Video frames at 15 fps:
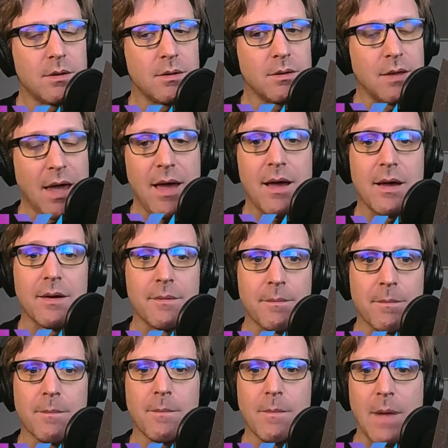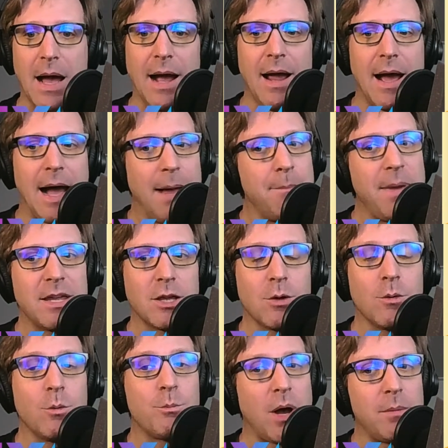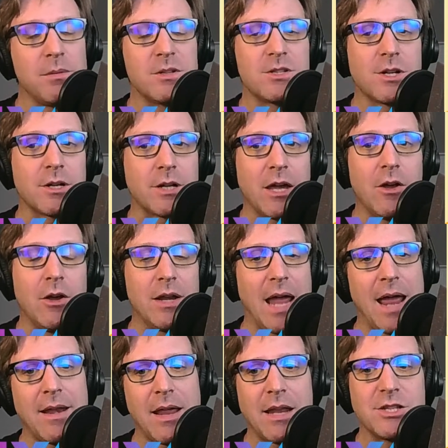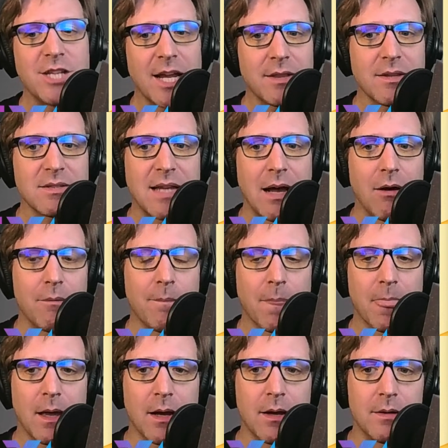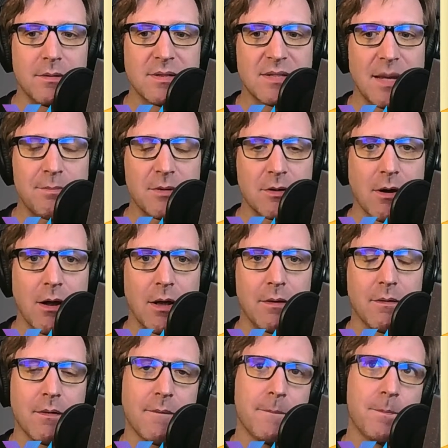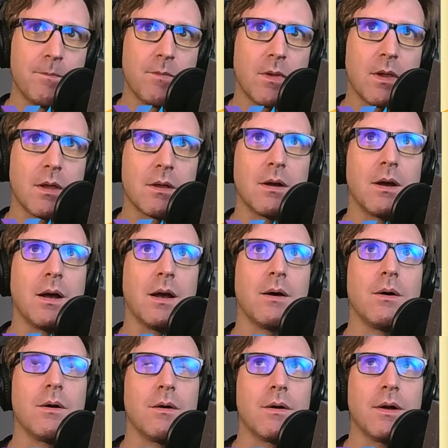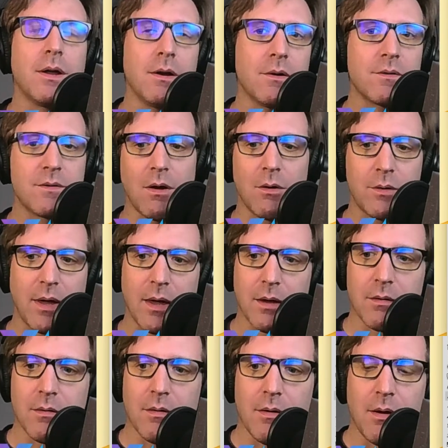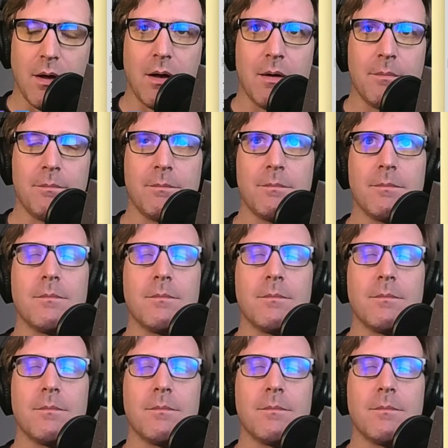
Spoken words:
Yeah. I bet you publisher could. And check this out. Decepticon. Here's okay. Um